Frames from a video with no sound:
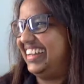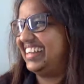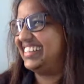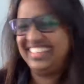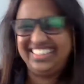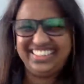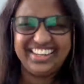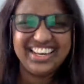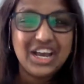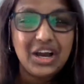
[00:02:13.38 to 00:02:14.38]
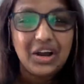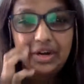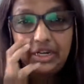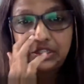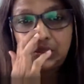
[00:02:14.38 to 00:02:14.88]
excellent. All
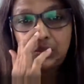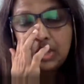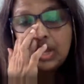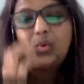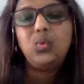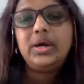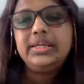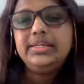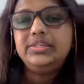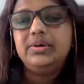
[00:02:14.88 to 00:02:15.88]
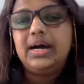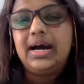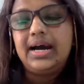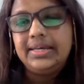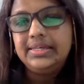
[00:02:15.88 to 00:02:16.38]
right. So, what is your
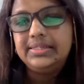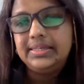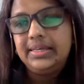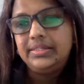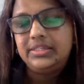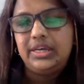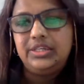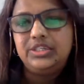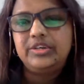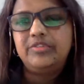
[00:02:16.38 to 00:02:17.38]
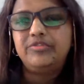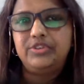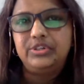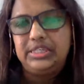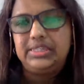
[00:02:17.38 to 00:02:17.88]
highest intention for
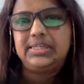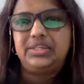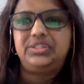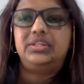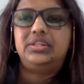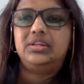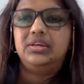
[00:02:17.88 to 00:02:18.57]
this session?